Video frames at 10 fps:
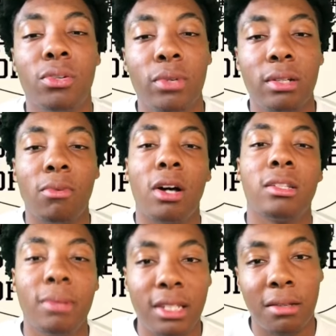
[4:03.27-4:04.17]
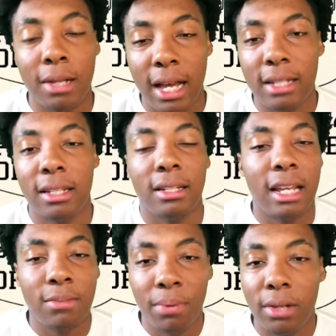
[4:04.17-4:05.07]
you with some Ultimate Team content.
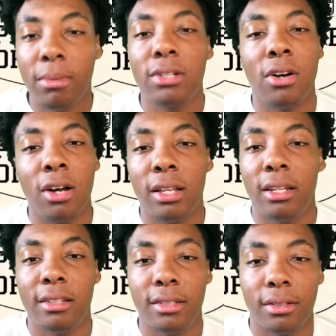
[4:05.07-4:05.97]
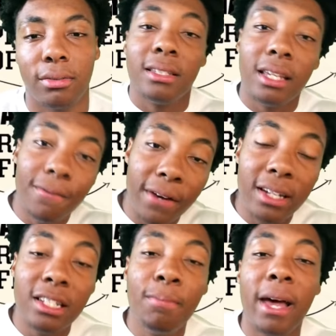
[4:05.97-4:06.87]
That's pretty much all it is. Team
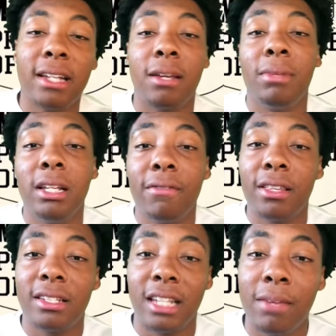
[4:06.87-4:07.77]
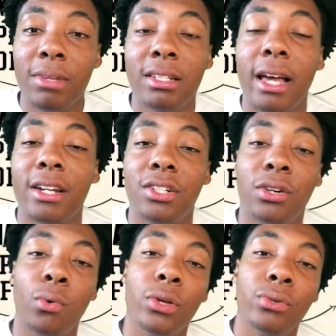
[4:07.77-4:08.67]
fantasy packs, I believe, are the same as last
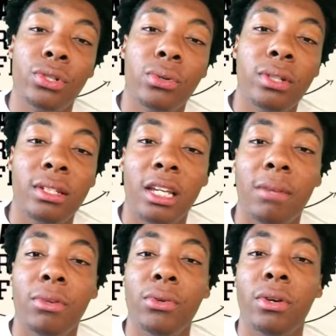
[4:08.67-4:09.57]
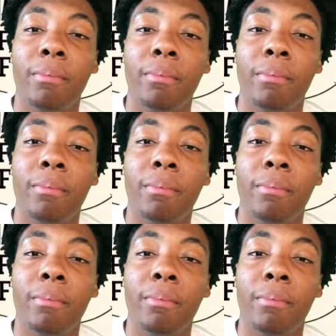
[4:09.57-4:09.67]
year, where you choose a team and you can